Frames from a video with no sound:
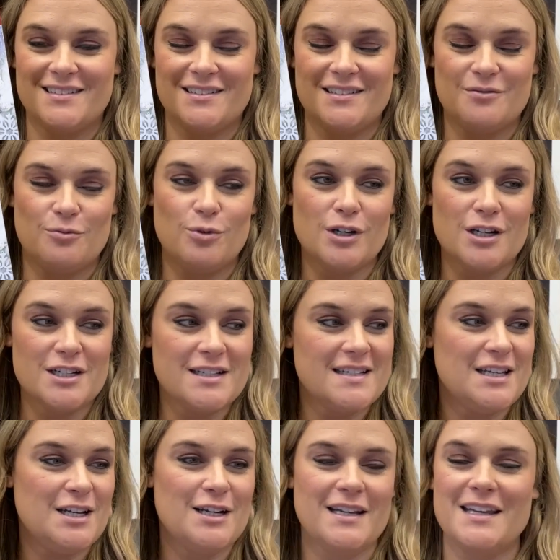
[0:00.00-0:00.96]
we're just
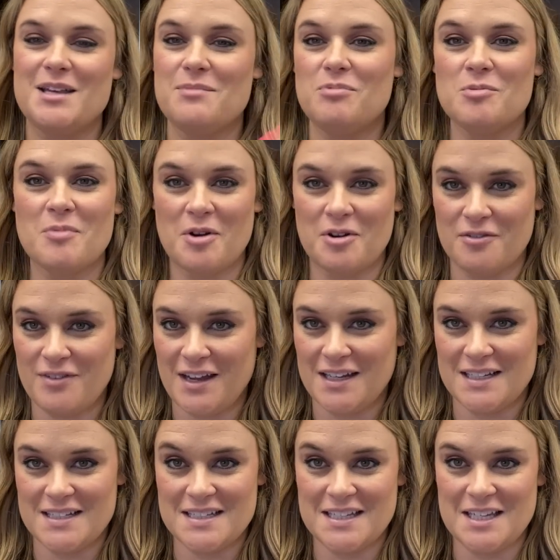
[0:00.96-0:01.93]
here to keep you
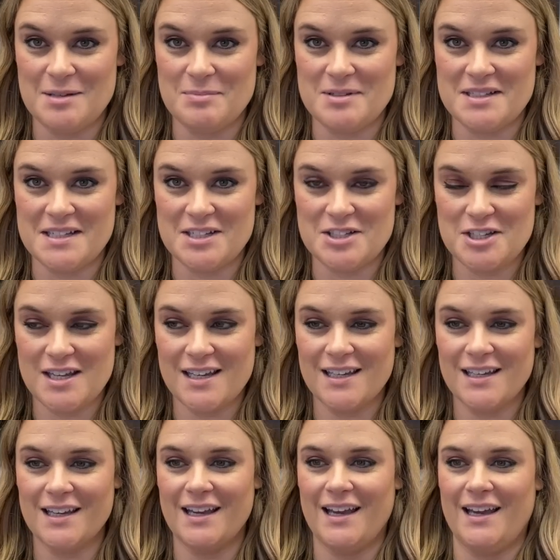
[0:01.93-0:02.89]
motivated to keep
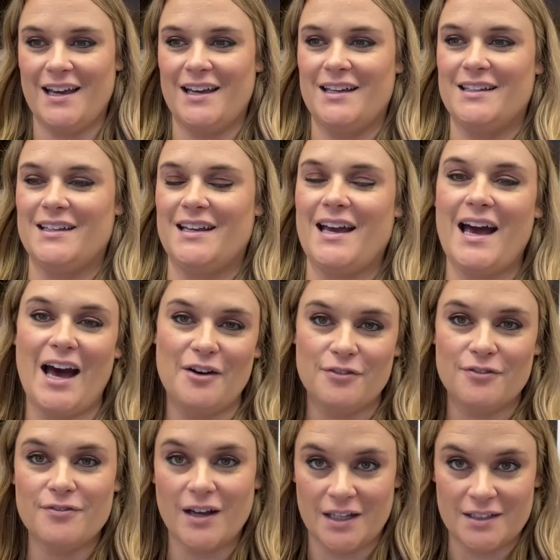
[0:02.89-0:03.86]
stitching and have
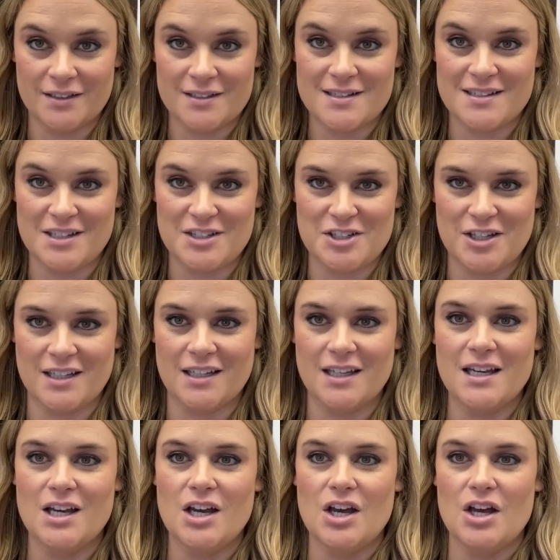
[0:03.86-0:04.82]
fun stitching.
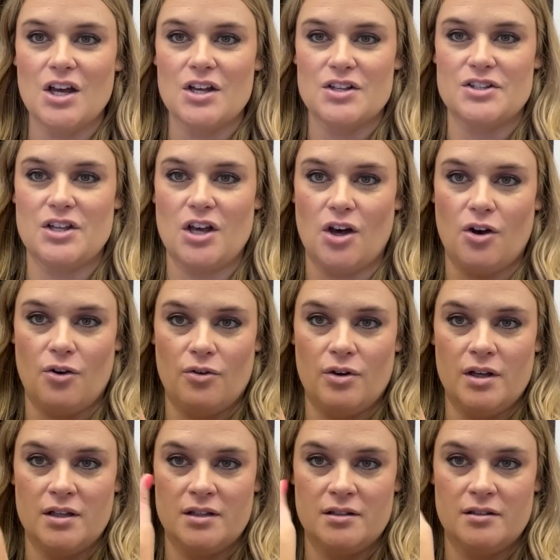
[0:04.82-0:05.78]
So
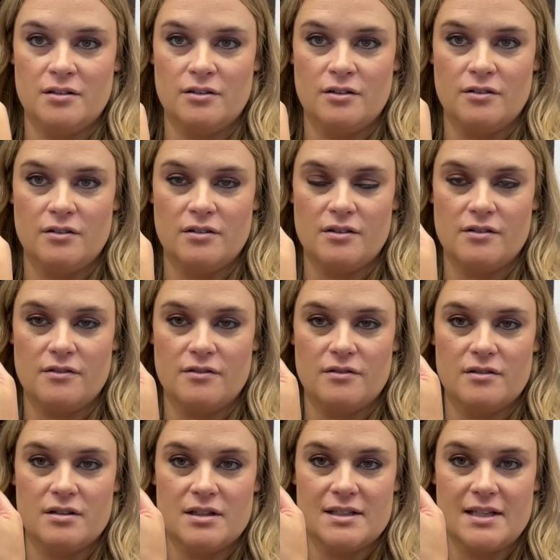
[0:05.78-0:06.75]

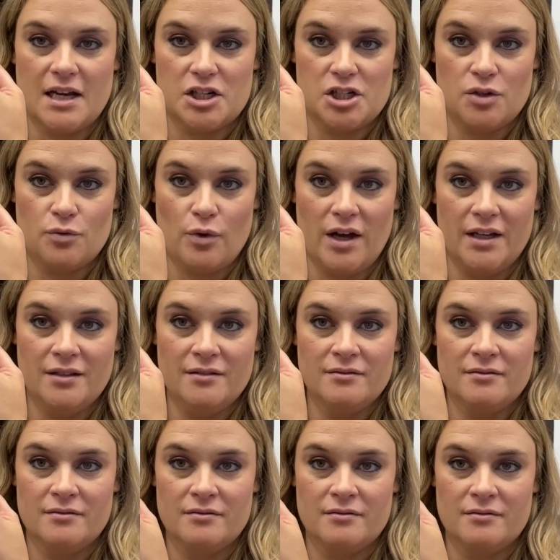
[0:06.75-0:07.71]
section 1
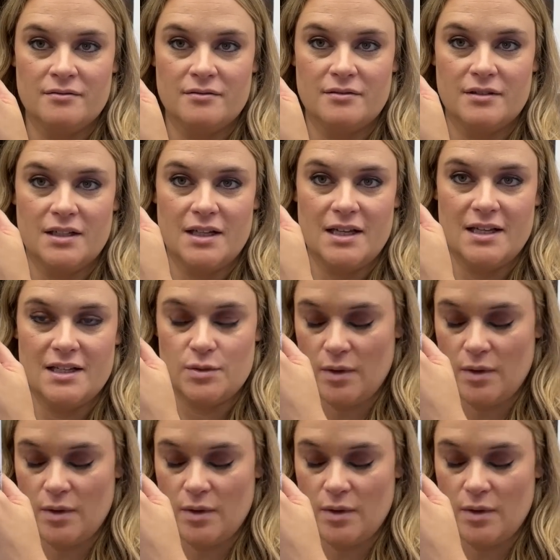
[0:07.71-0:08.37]
is